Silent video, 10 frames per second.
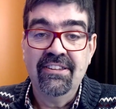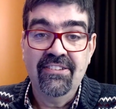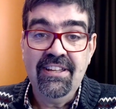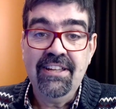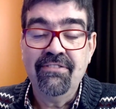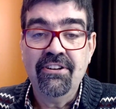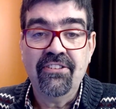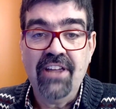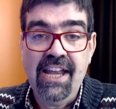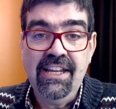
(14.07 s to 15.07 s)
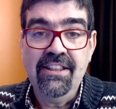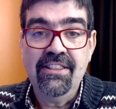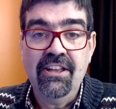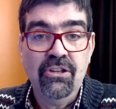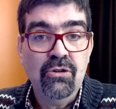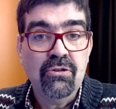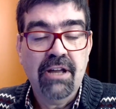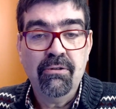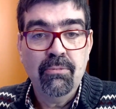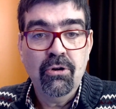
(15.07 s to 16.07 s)
see if there's any that you
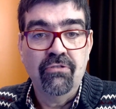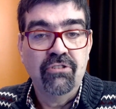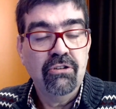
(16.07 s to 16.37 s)
can remove.